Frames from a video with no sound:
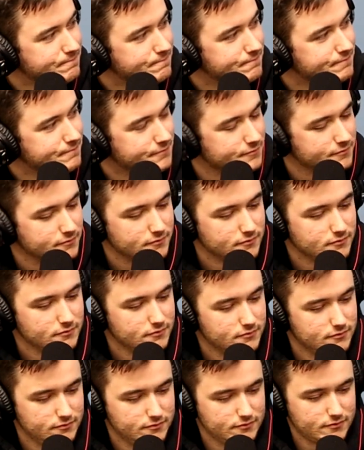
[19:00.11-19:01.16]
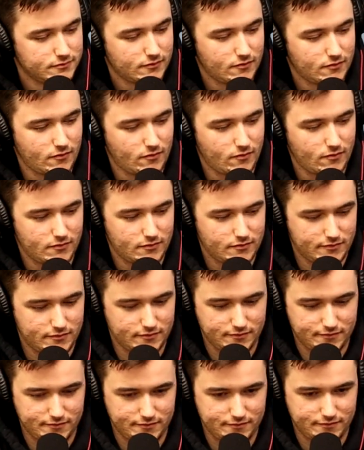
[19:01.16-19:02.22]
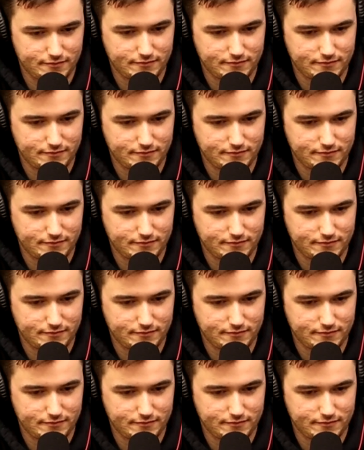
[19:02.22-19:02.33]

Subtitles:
No words are spoken by the person on screen.